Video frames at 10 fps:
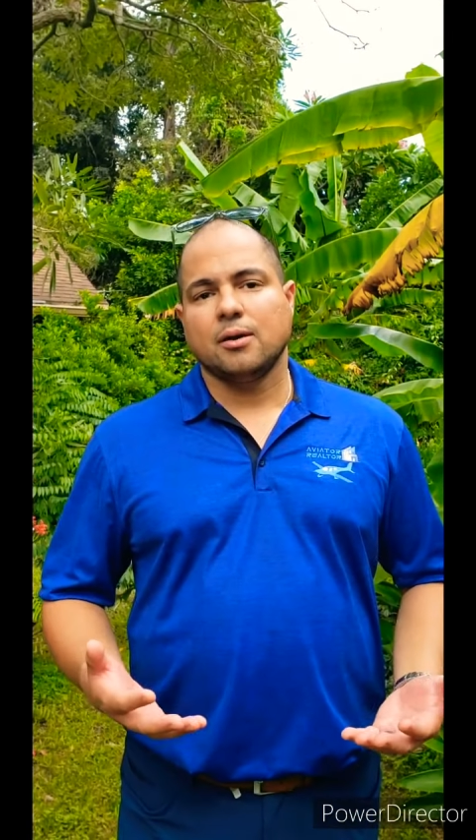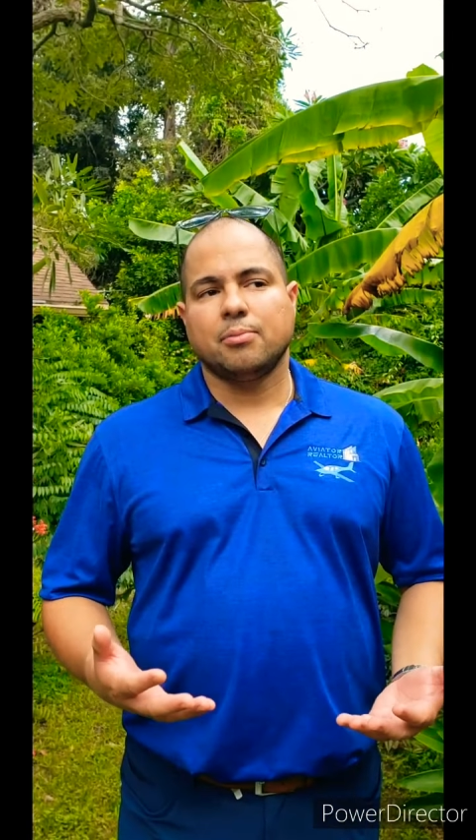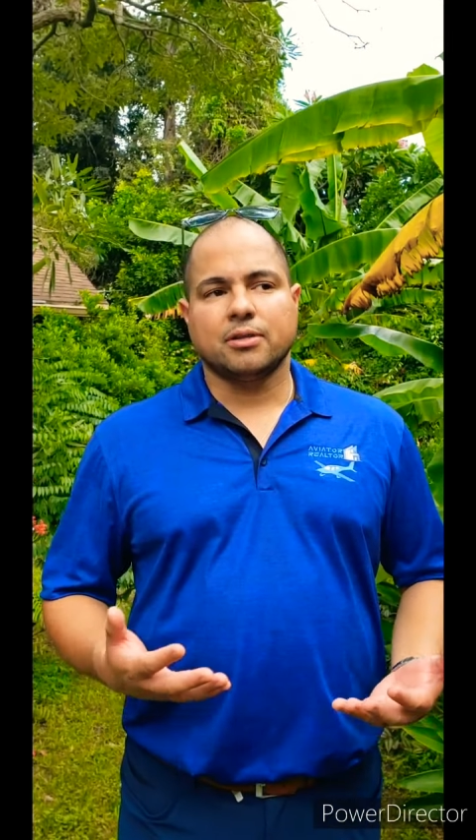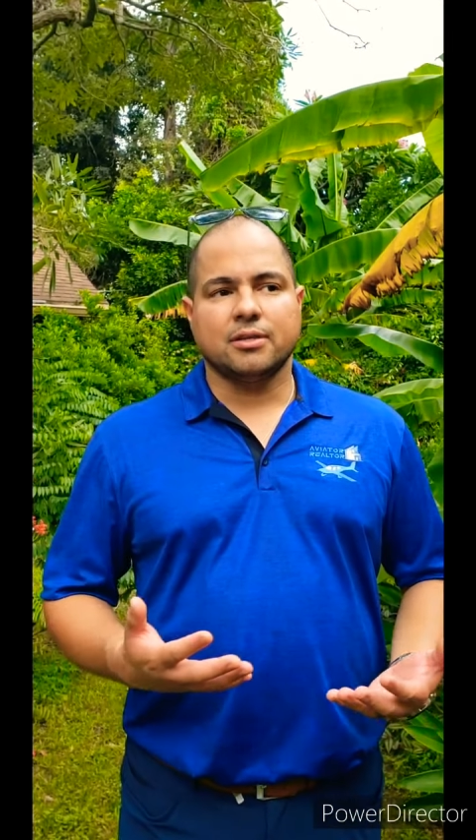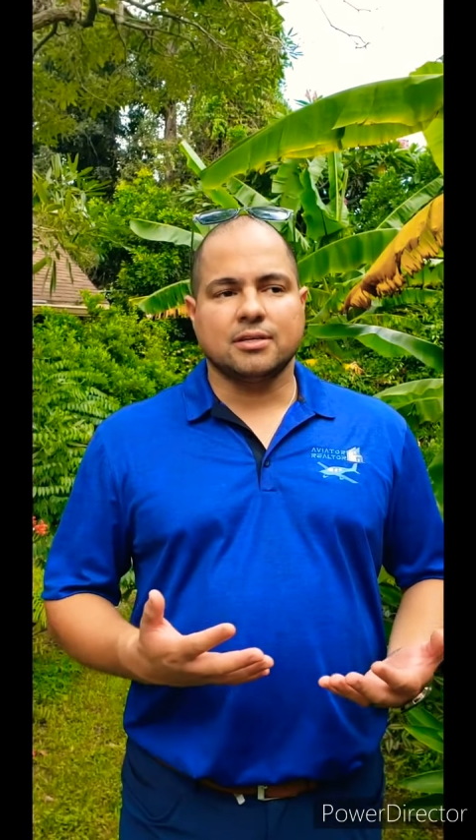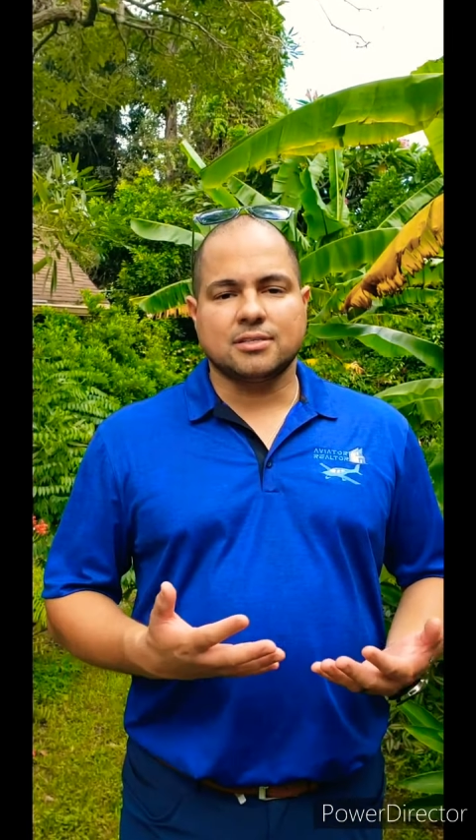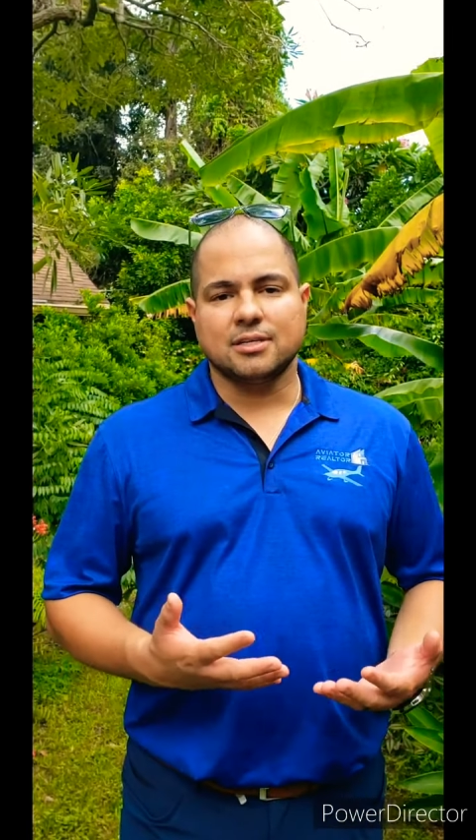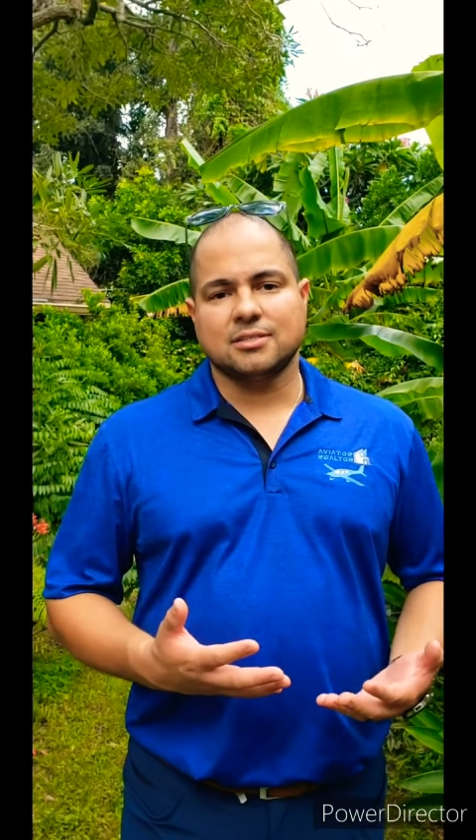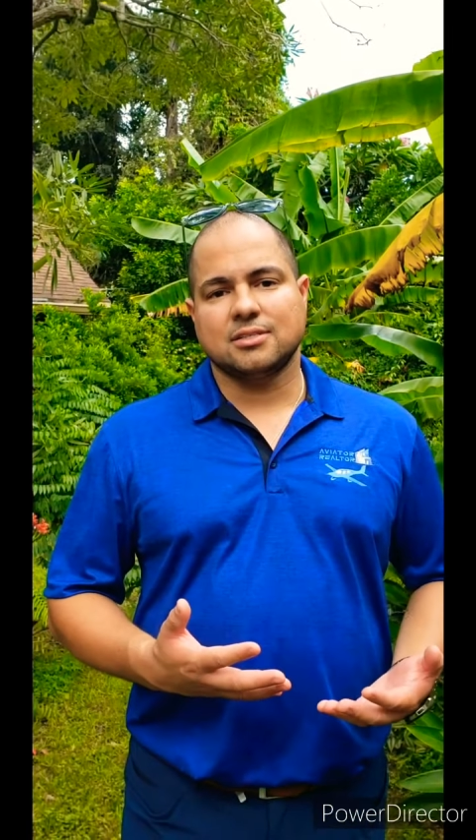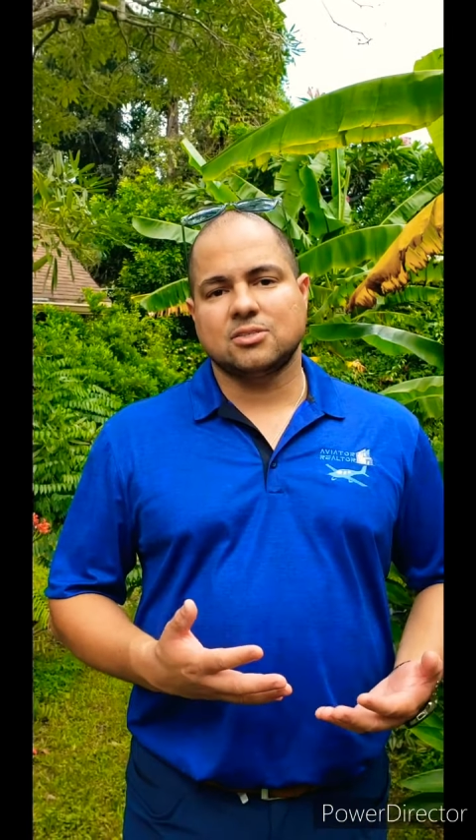but the
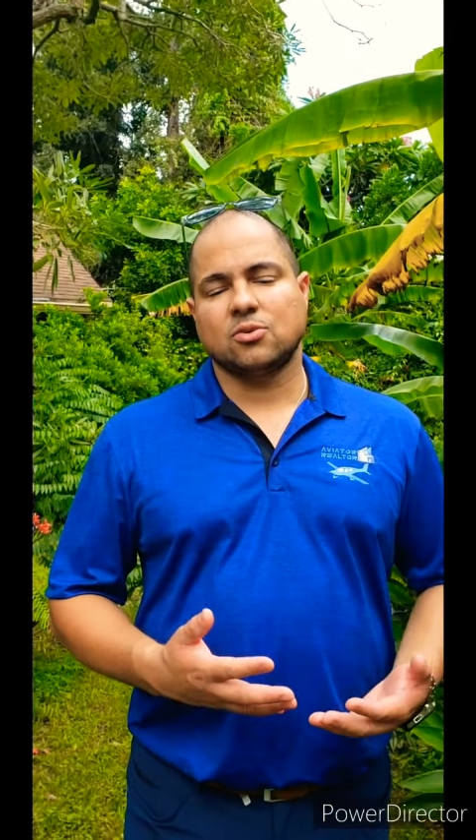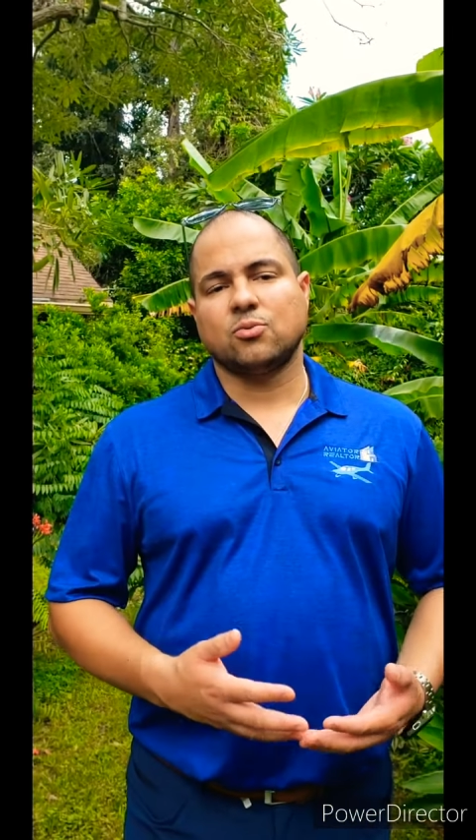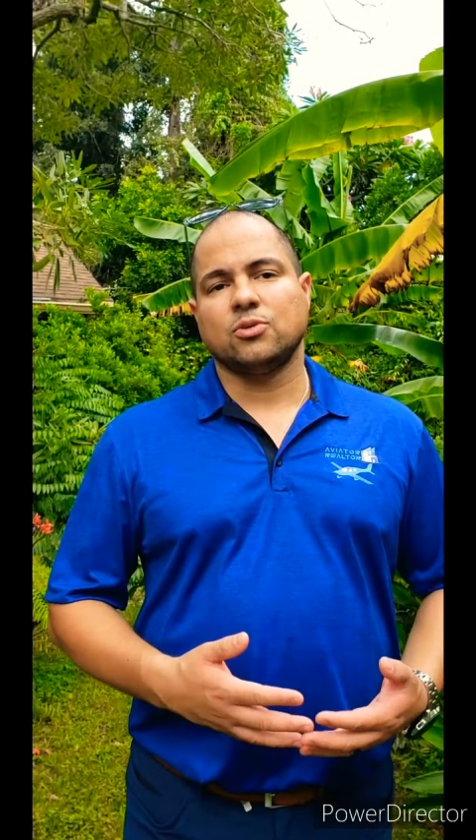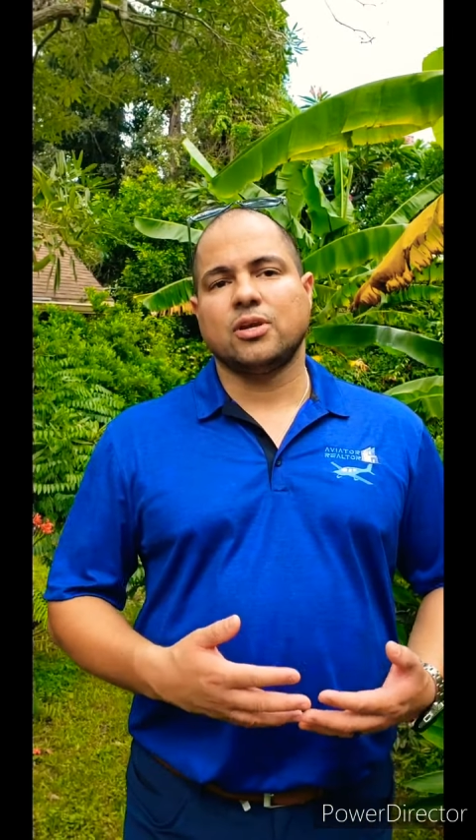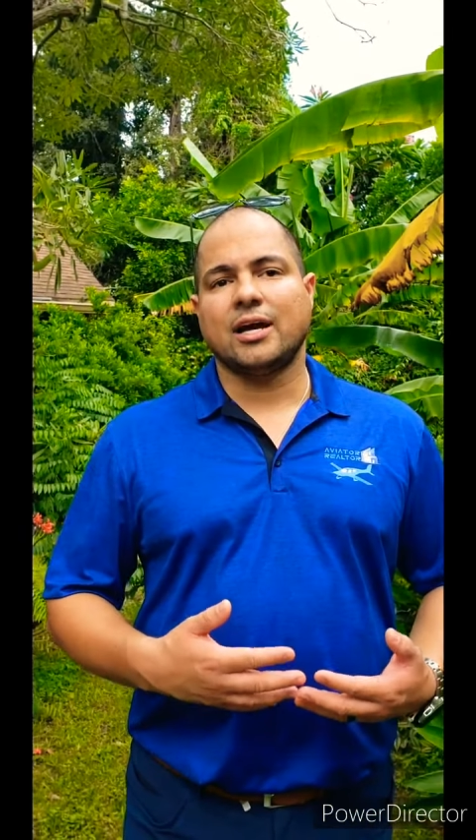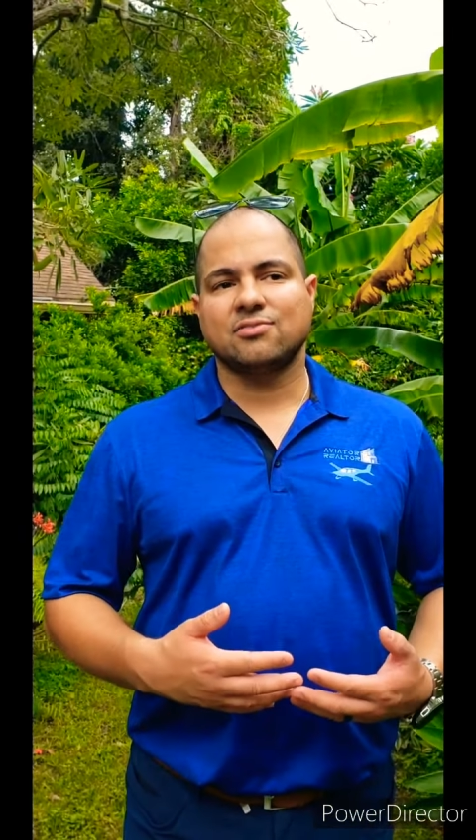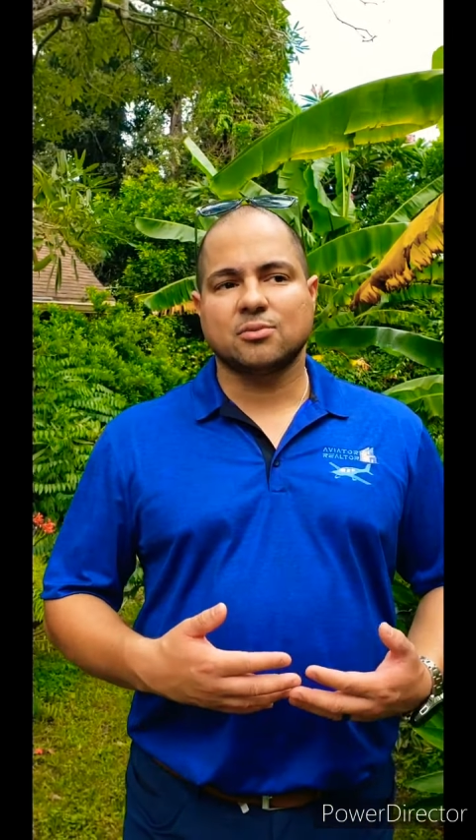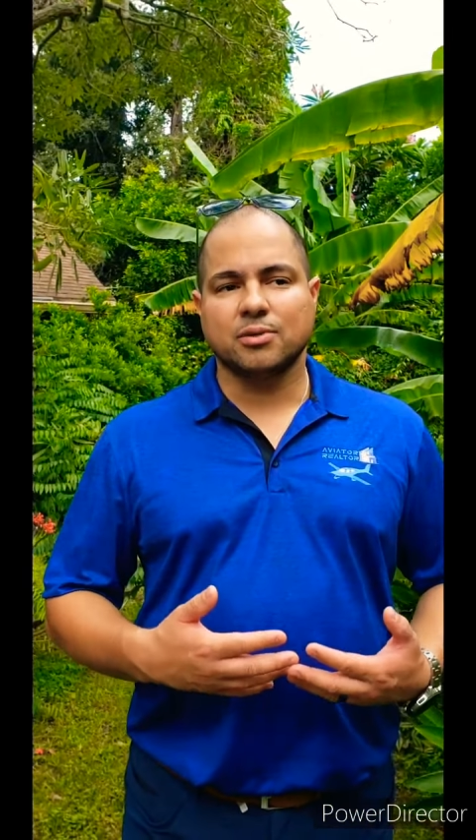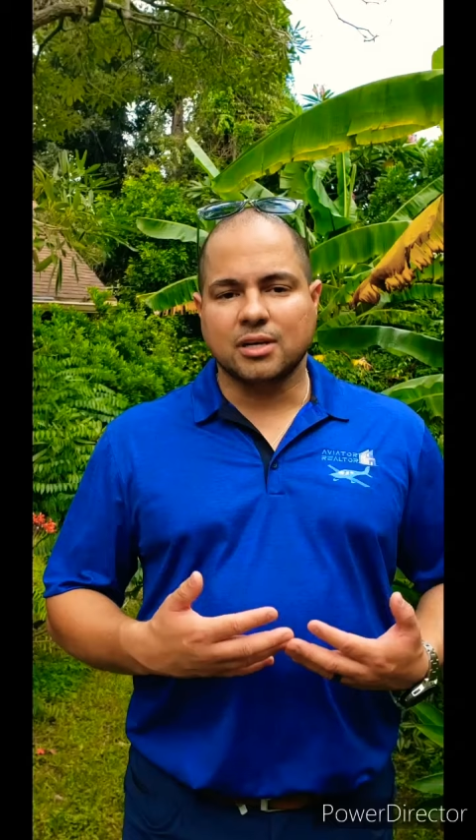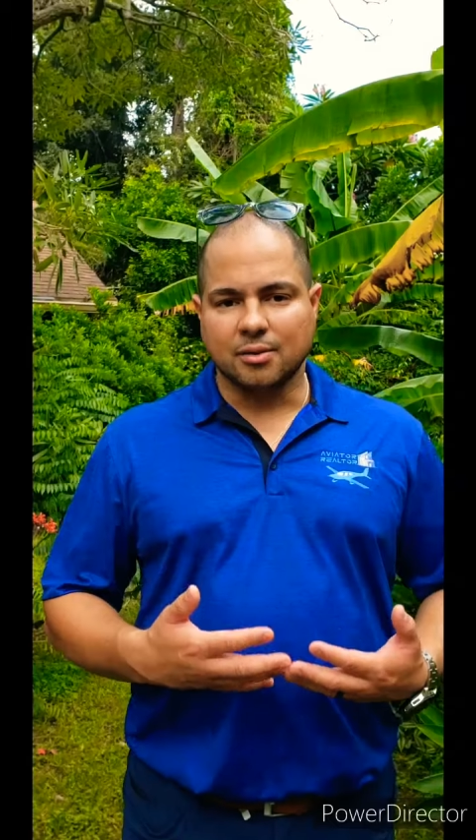intent is that when you have
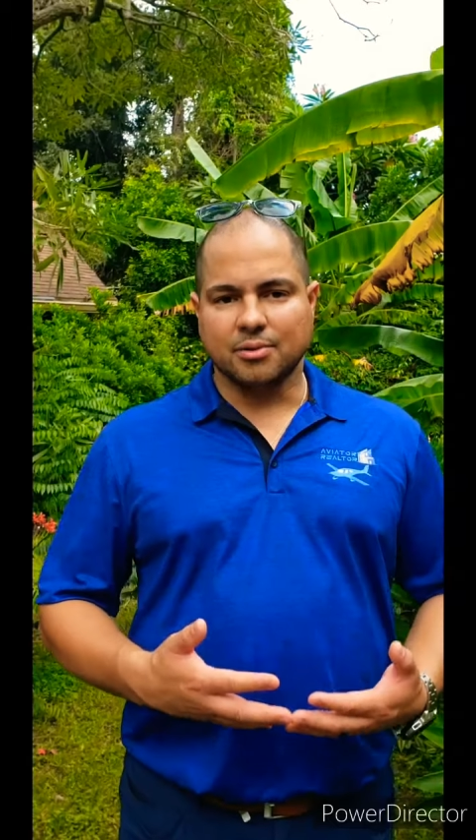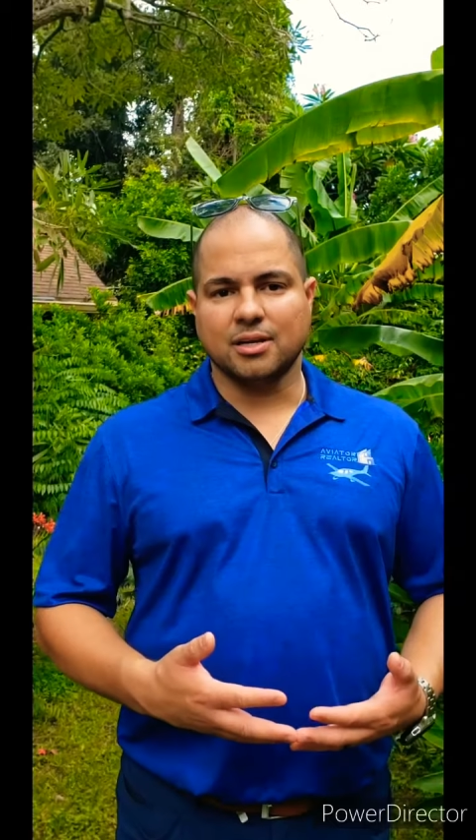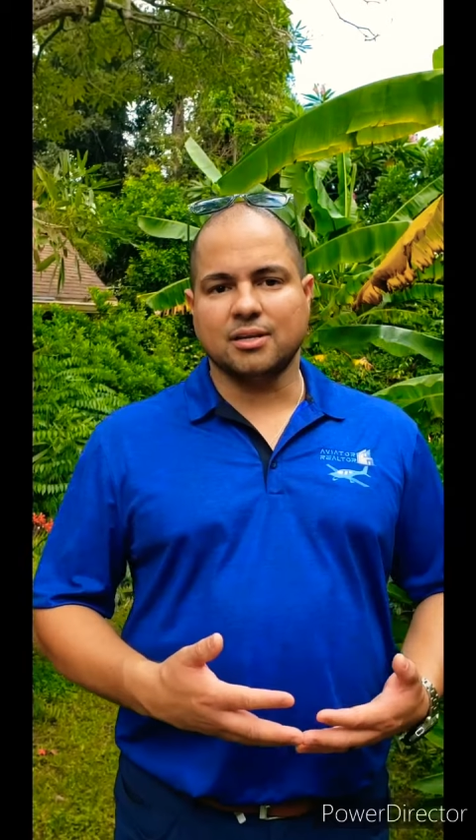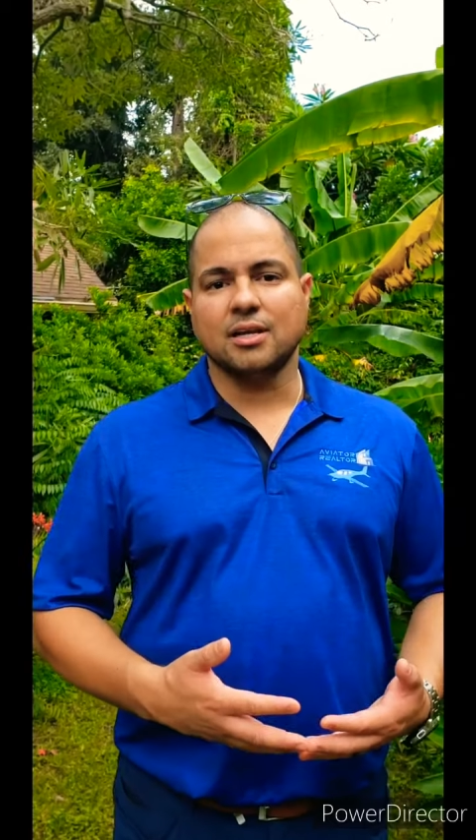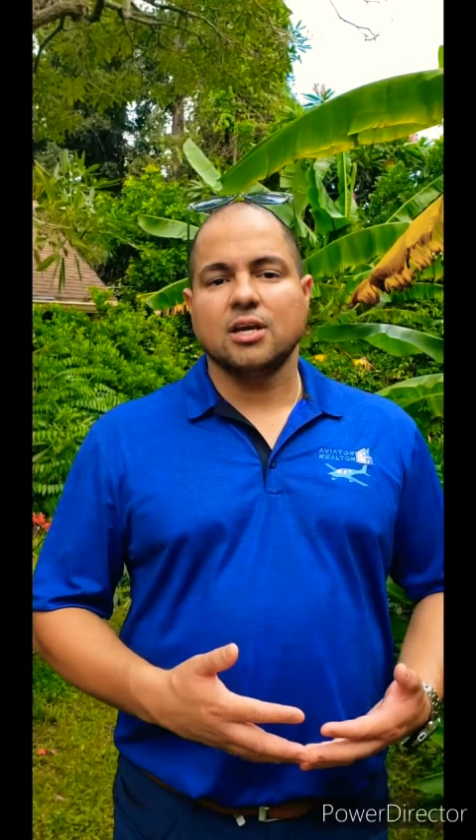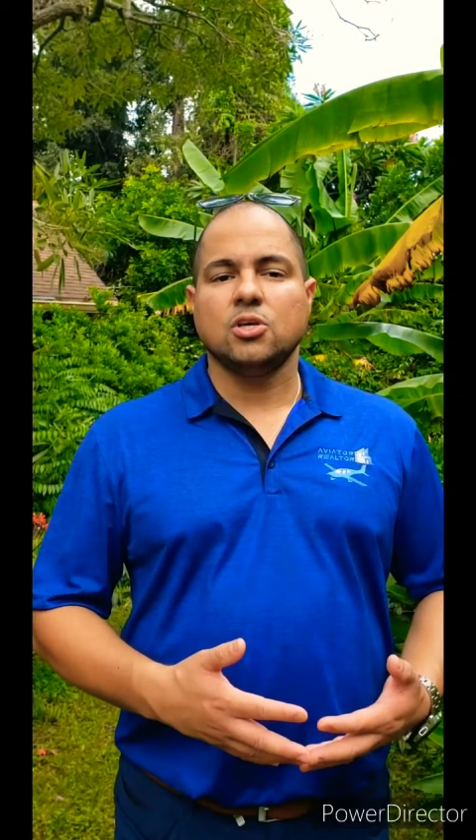somebody coming in,